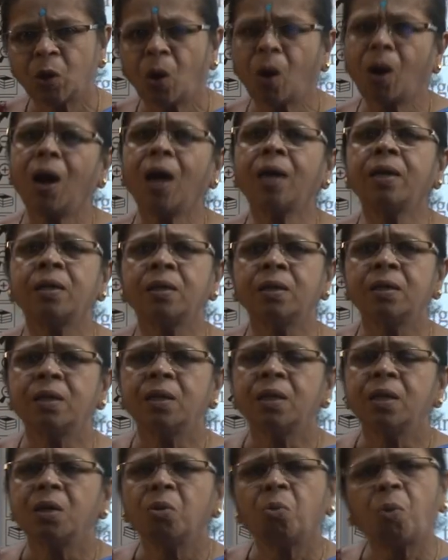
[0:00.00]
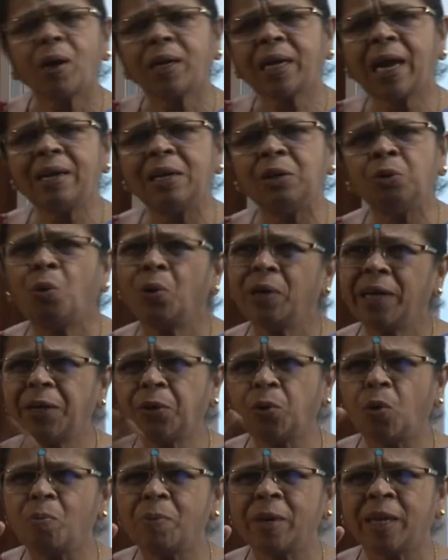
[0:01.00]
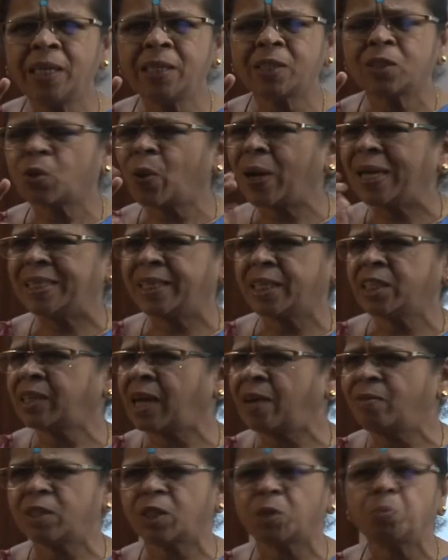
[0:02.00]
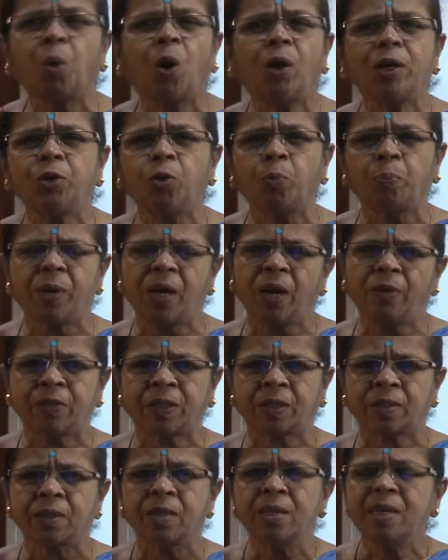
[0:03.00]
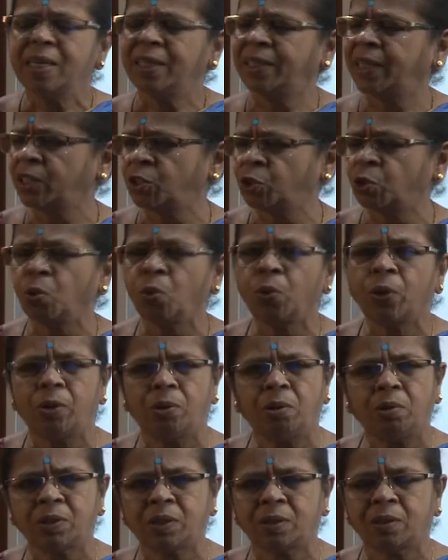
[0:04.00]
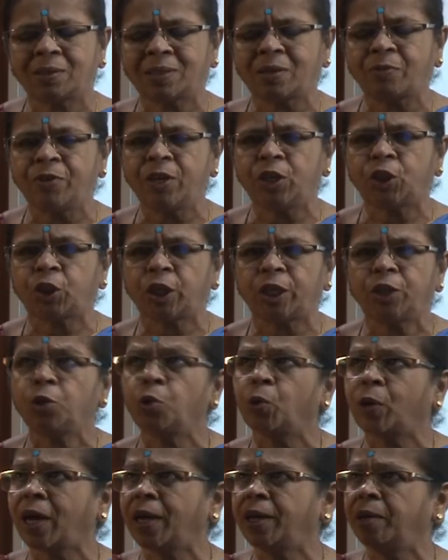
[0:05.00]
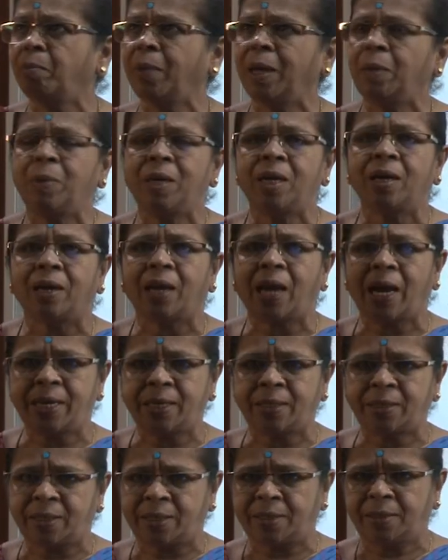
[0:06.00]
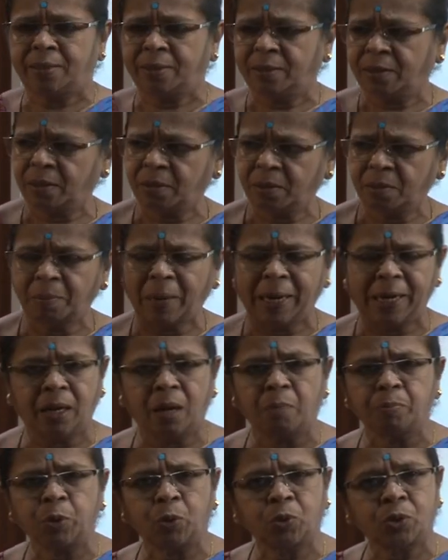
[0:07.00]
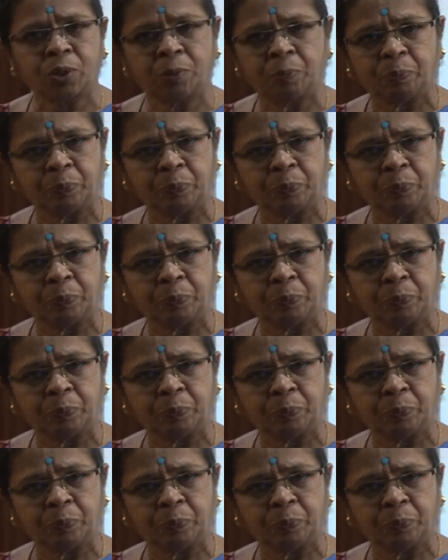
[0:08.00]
Or what I'll do only two minutes, so I'll just have a small UPS just to, you know, sufficient to run maybe a light and uh, my computer.